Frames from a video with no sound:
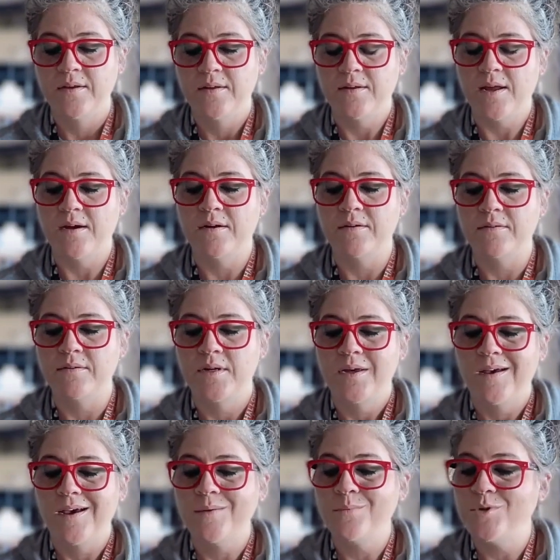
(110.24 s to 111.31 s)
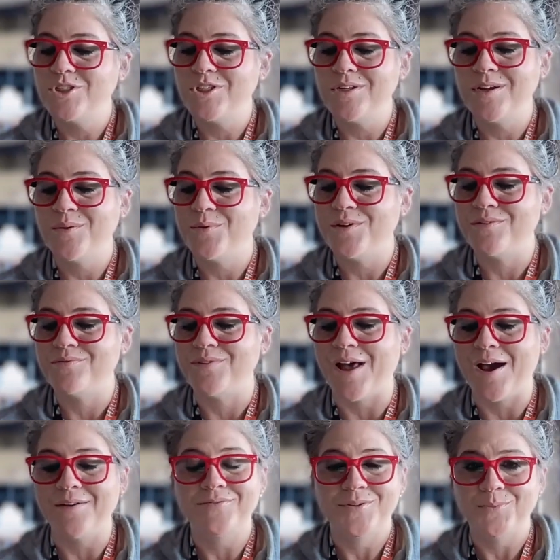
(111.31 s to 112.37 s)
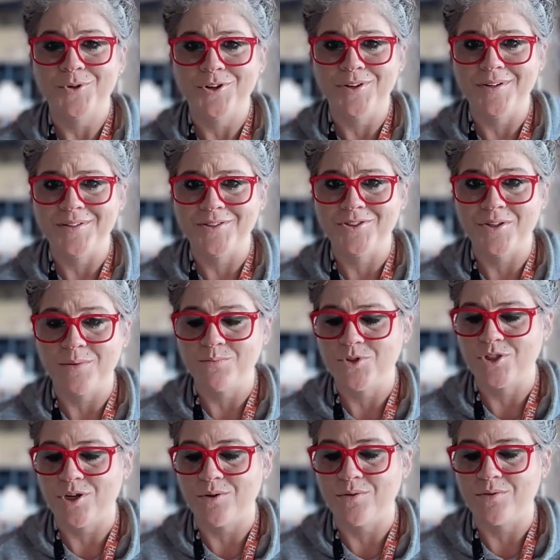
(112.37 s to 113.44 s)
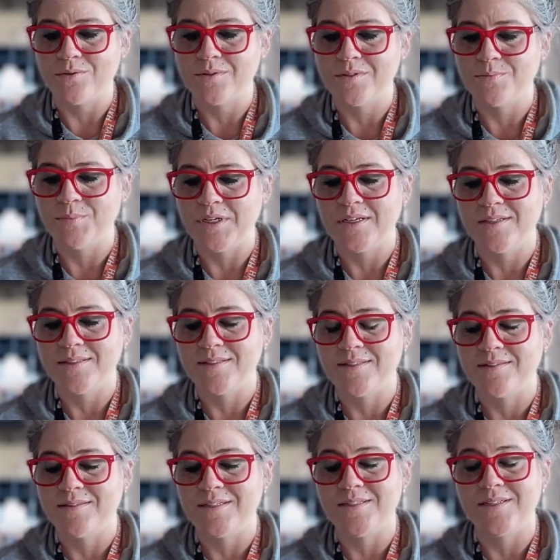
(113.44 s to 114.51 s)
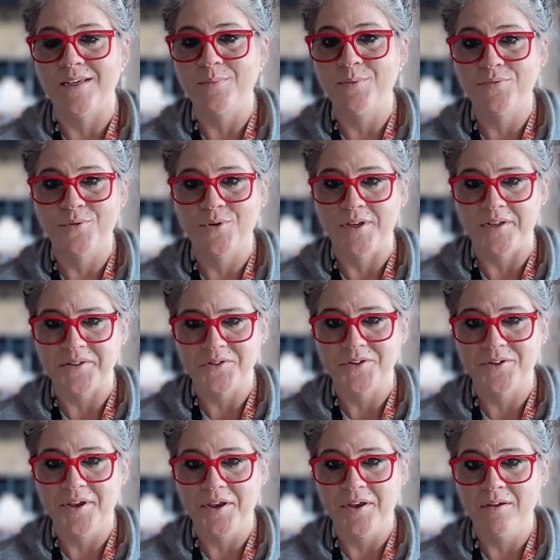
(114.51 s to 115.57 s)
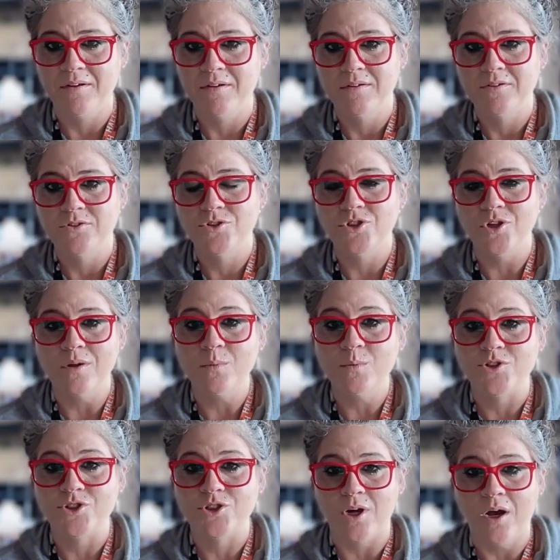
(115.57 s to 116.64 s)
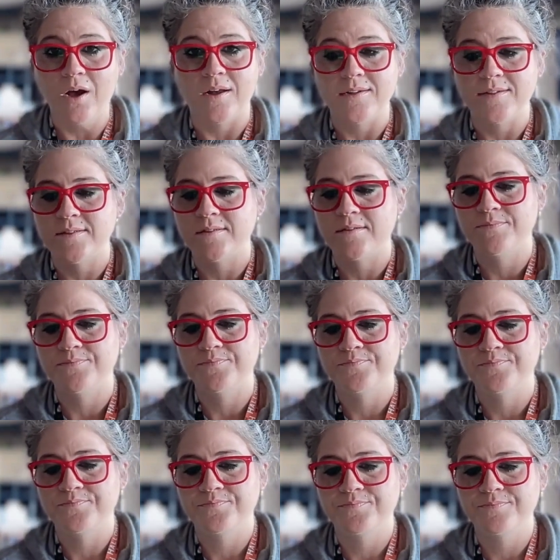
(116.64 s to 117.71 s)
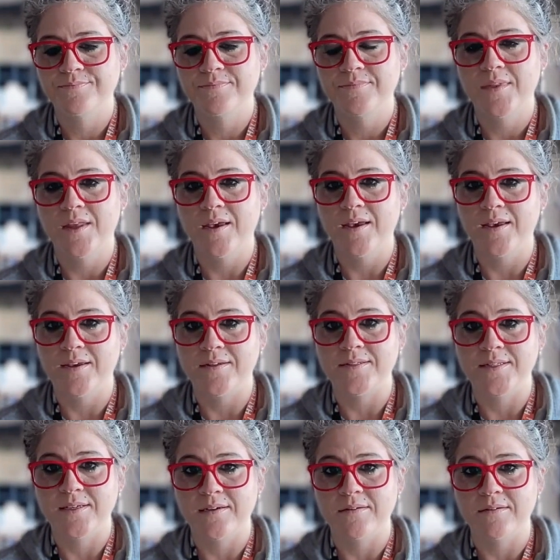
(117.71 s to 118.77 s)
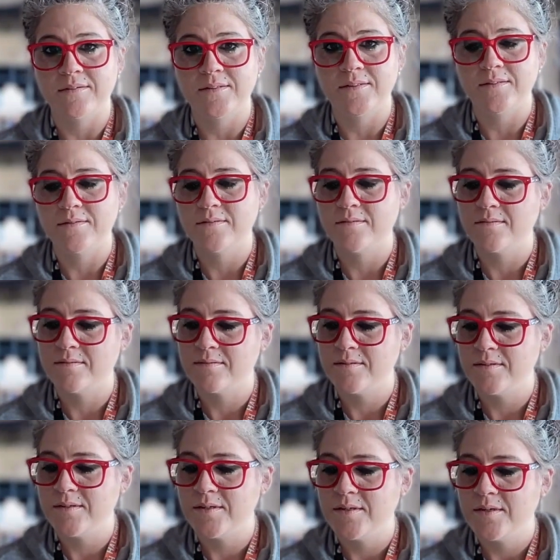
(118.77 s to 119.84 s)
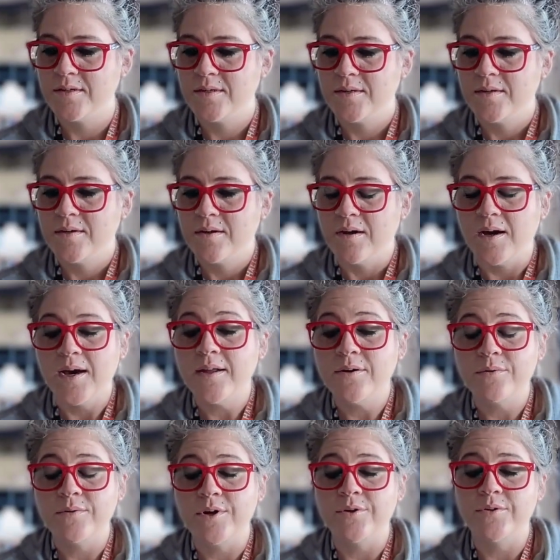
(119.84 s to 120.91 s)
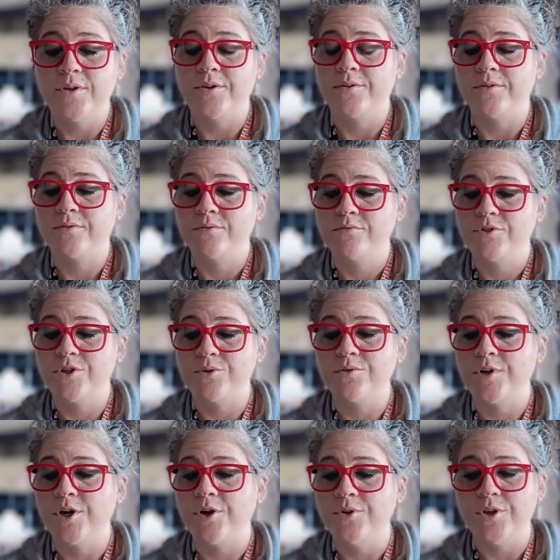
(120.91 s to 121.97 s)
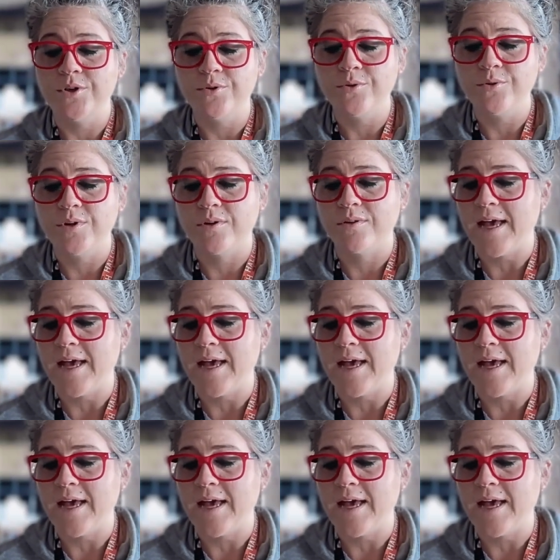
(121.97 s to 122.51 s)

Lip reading: Now, I'm wishing I would have laughed more at his dumb jokes, because the day before yesterday, Sean was shot and killed. I don't know you, your